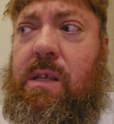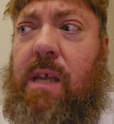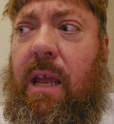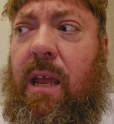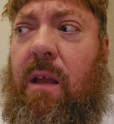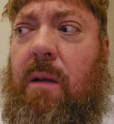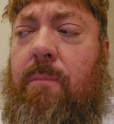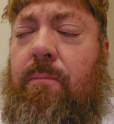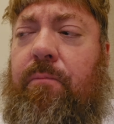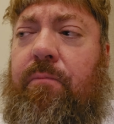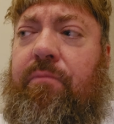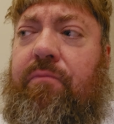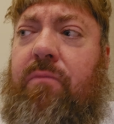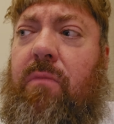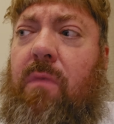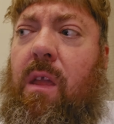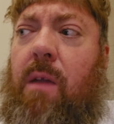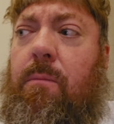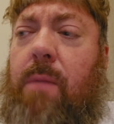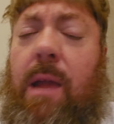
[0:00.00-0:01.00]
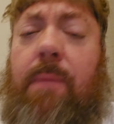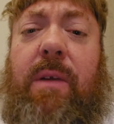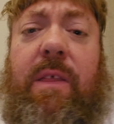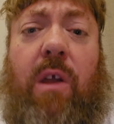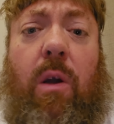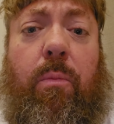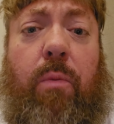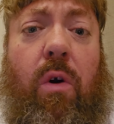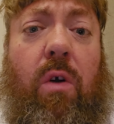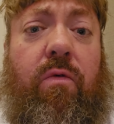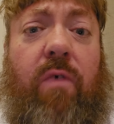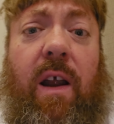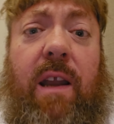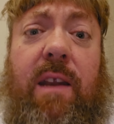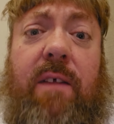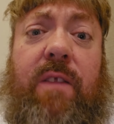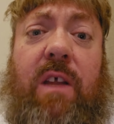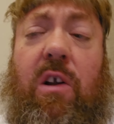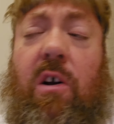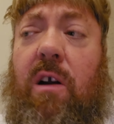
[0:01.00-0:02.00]
It's like, maybe they're born
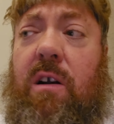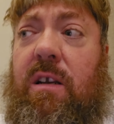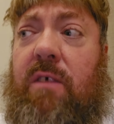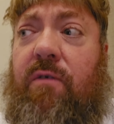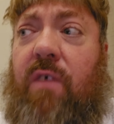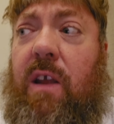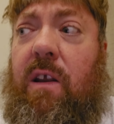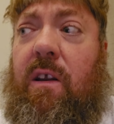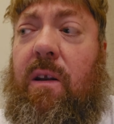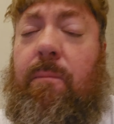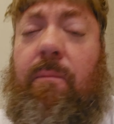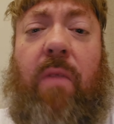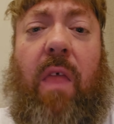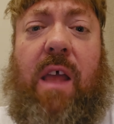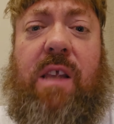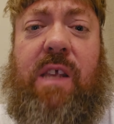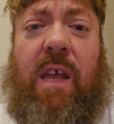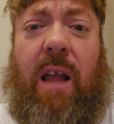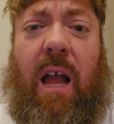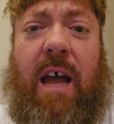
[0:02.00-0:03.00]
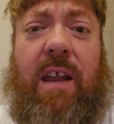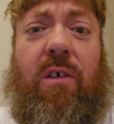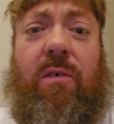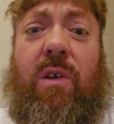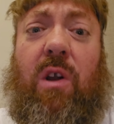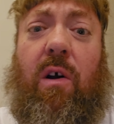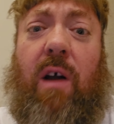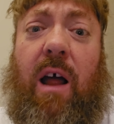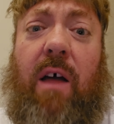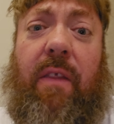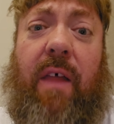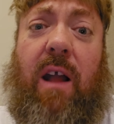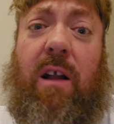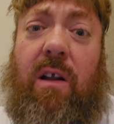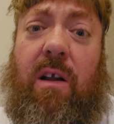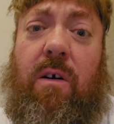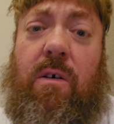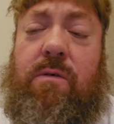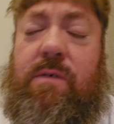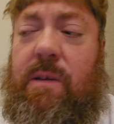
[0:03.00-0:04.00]
right in the Garden of Eden. It's like, I don't know how
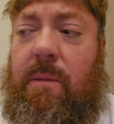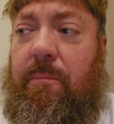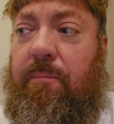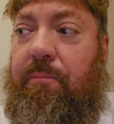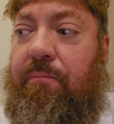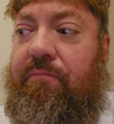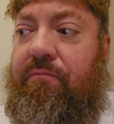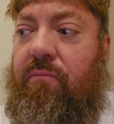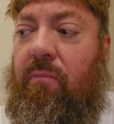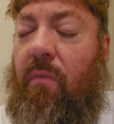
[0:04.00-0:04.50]
that goes.